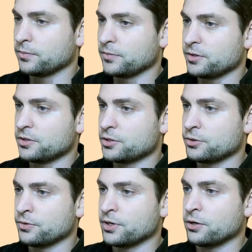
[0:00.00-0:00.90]

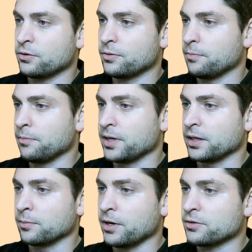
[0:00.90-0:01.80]
Sudo middle
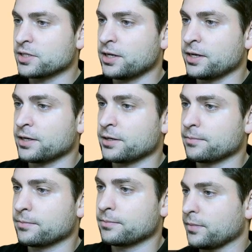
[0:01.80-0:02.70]
mouse click.
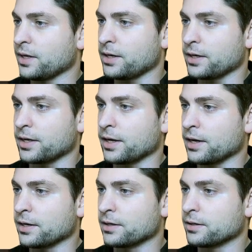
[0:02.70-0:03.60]
And
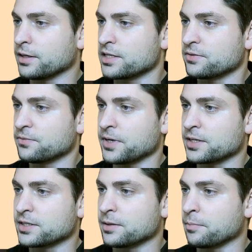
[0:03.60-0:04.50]
again, let's fix
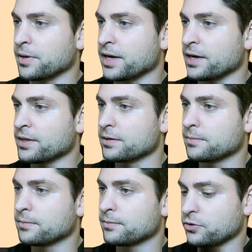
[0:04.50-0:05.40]
the path
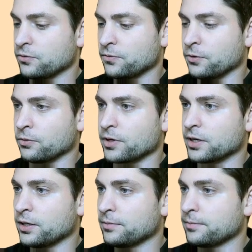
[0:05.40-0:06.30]
to
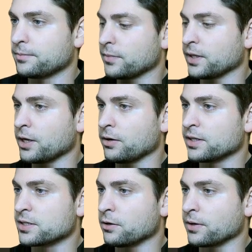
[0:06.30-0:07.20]
Focal. And now
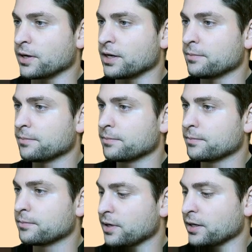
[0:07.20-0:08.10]
let's log in,
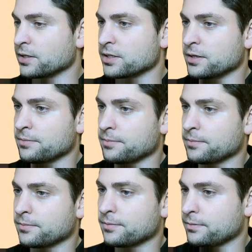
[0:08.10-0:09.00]
enter.
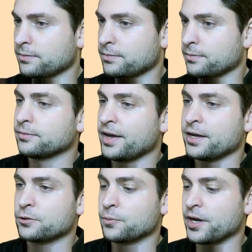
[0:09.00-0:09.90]

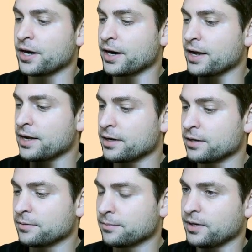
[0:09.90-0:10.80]
And we are
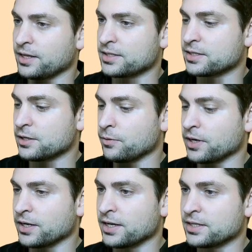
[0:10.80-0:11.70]
in. Let's see what
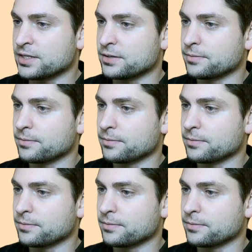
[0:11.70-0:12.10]
it is.